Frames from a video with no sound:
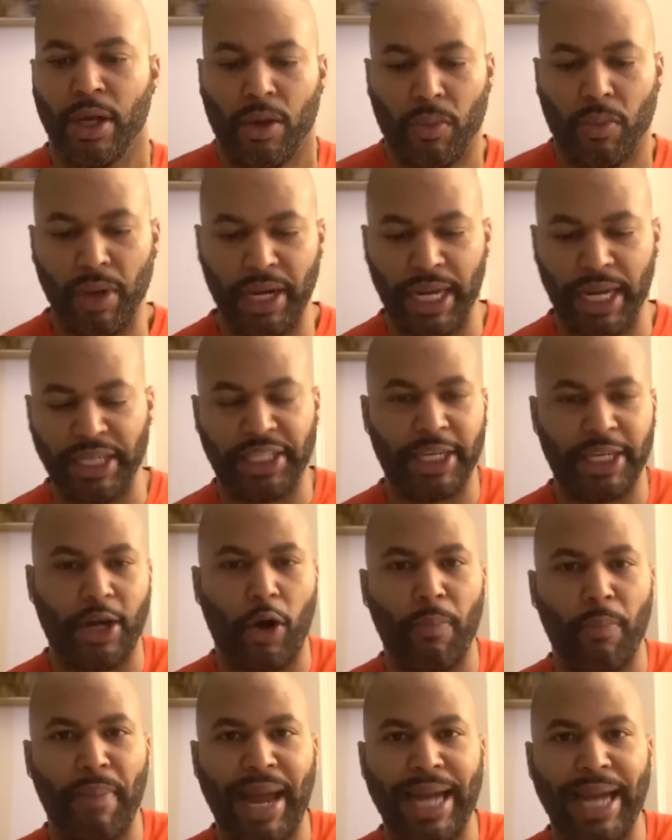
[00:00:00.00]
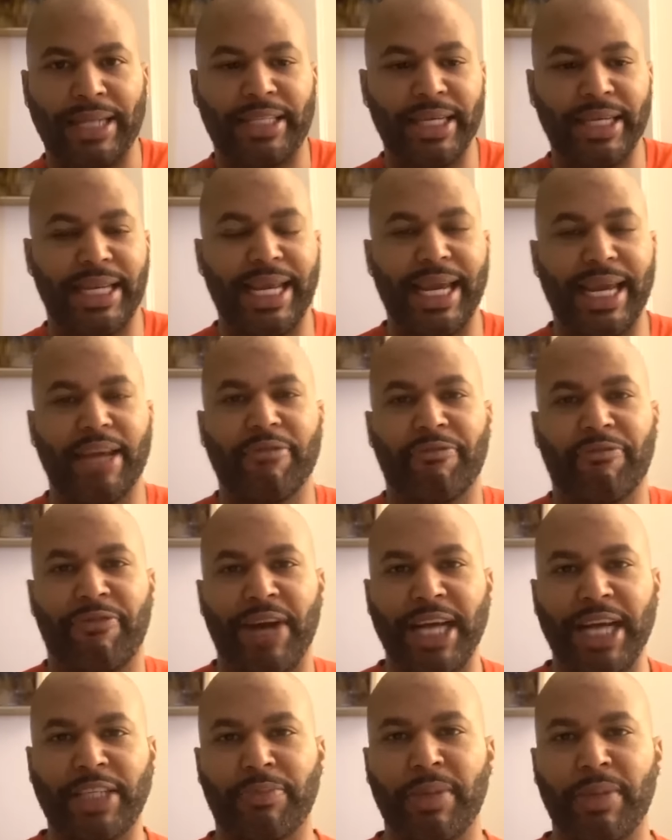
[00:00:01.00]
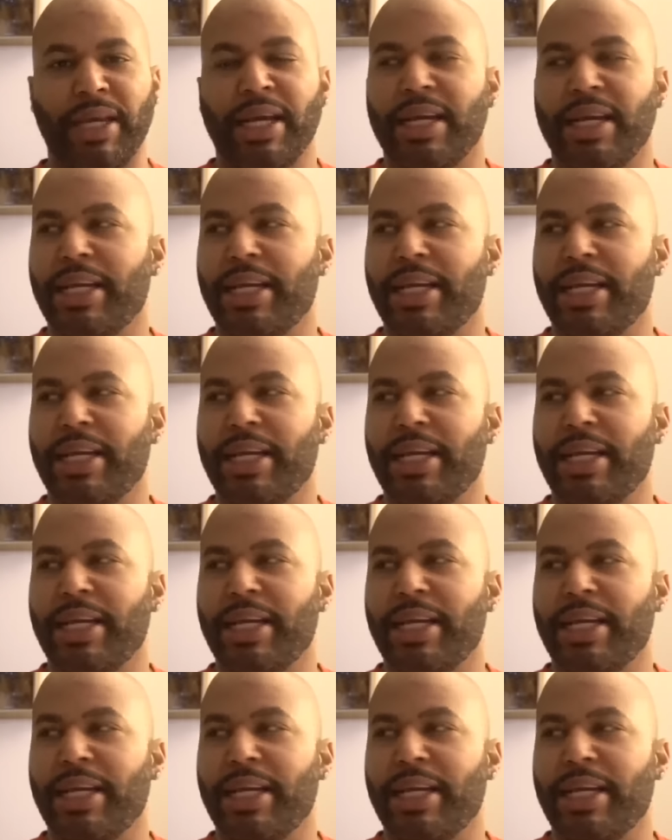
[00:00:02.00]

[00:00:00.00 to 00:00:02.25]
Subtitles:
well, then she go back to the investment.